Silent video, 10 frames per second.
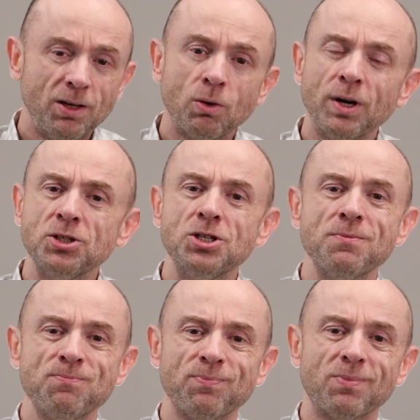Christian,
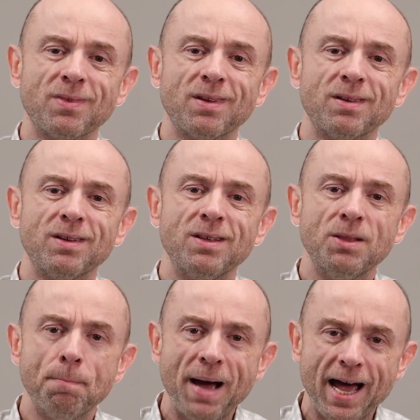the
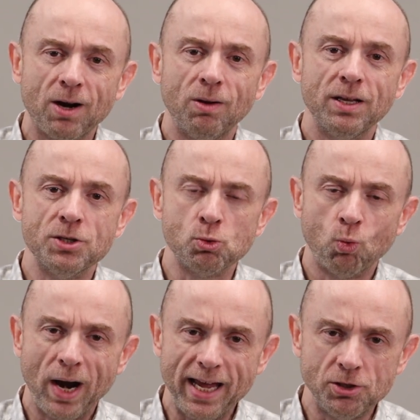battle is
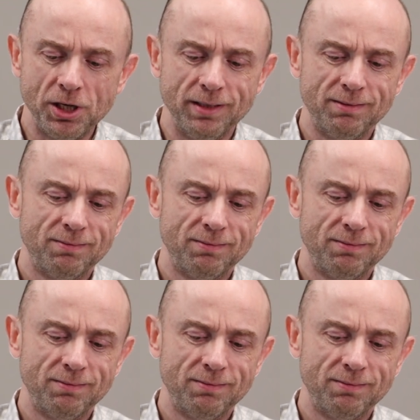raging.